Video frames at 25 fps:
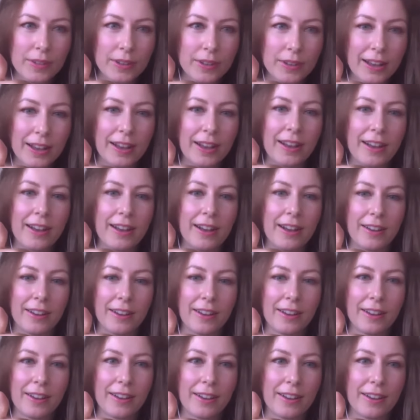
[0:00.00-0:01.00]
Ah,
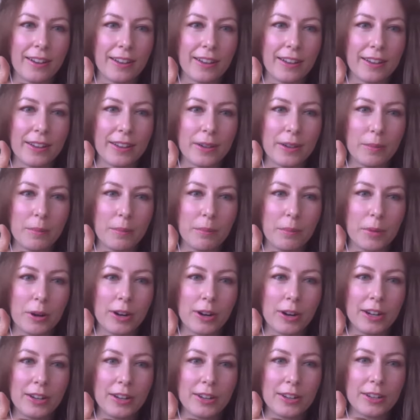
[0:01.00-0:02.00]

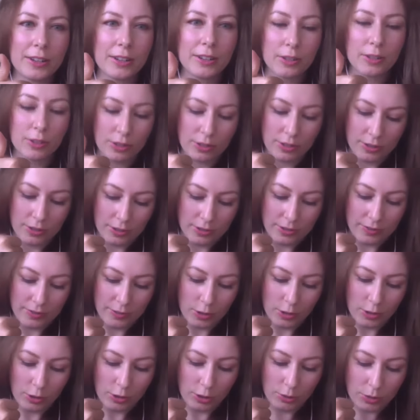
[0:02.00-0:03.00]
Mark,
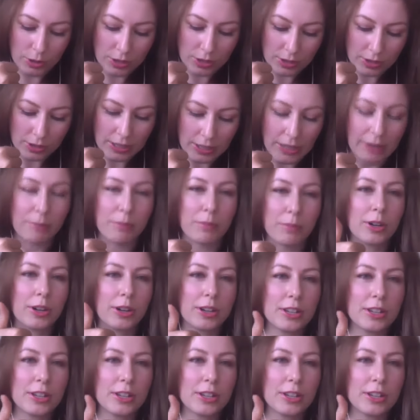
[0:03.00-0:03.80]
or what's, yeah, Mark